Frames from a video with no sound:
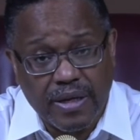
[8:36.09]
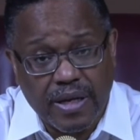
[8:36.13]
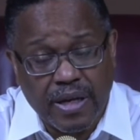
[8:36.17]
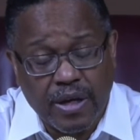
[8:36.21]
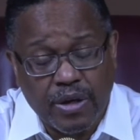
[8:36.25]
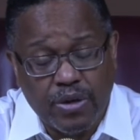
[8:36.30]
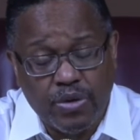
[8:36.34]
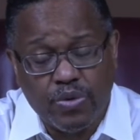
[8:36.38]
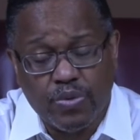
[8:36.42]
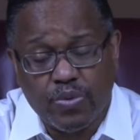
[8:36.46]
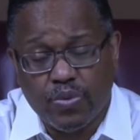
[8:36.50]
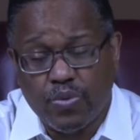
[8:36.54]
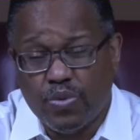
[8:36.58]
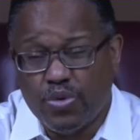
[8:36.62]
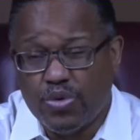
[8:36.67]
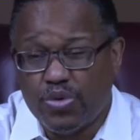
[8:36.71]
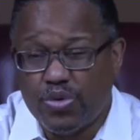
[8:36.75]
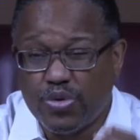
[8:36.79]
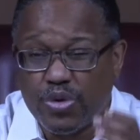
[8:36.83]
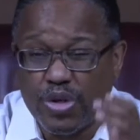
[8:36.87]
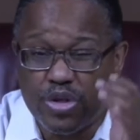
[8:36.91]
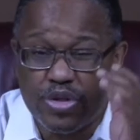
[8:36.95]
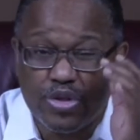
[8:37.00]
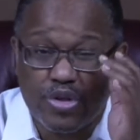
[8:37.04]
And you,
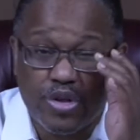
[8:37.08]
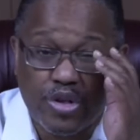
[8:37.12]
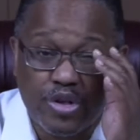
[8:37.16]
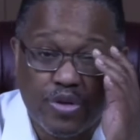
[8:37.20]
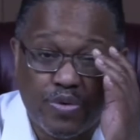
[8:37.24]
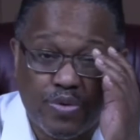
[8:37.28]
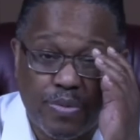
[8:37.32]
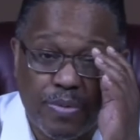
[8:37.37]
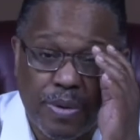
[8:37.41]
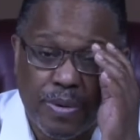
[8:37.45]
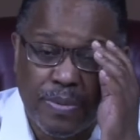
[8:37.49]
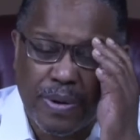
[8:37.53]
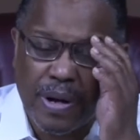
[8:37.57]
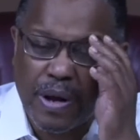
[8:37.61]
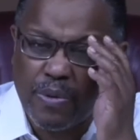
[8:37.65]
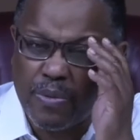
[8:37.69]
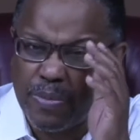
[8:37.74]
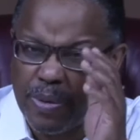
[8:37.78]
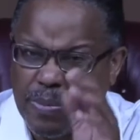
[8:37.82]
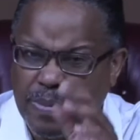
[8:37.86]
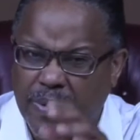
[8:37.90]
it's good to remember that when